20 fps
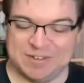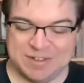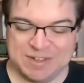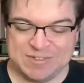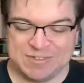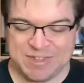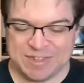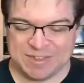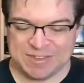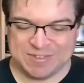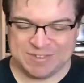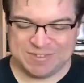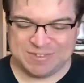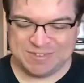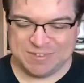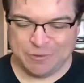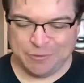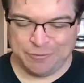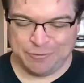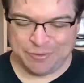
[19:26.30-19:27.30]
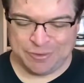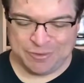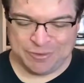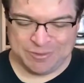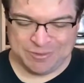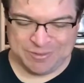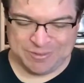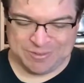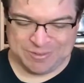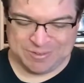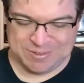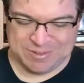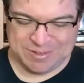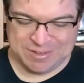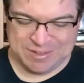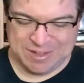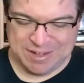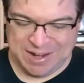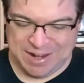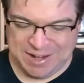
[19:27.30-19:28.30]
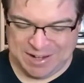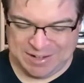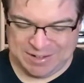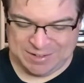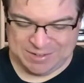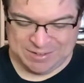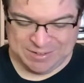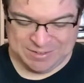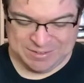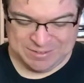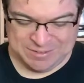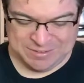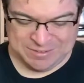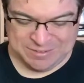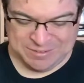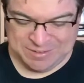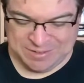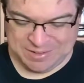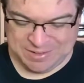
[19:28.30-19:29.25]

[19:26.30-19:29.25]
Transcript: That's like the silver that they added here.